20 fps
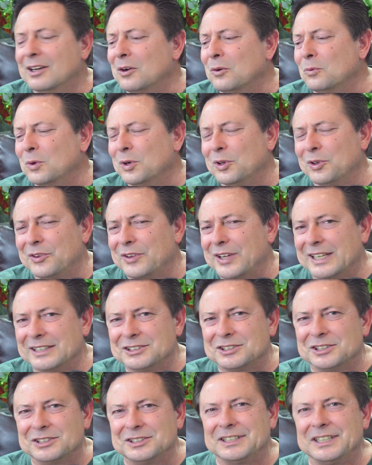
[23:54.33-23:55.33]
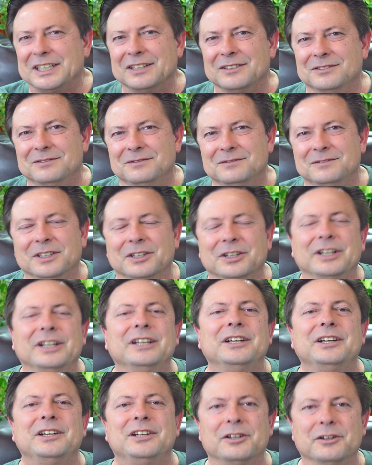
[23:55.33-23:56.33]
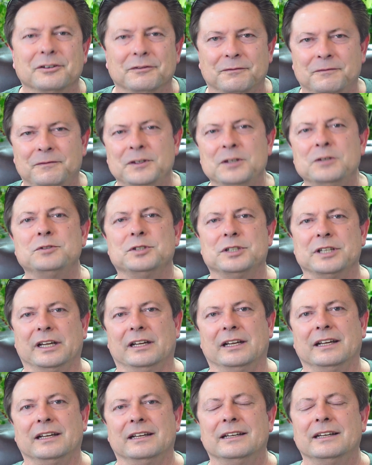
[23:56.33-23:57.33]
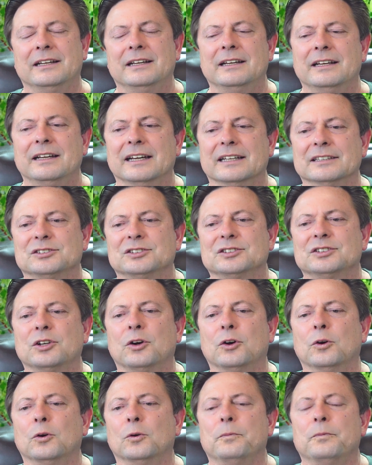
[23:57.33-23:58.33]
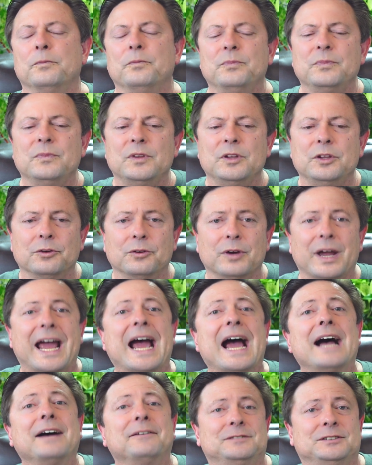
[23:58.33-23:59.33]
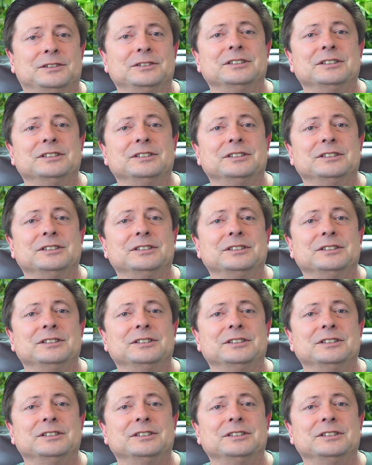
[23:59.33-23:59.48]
Well, that starts to get very confusing. And so you have to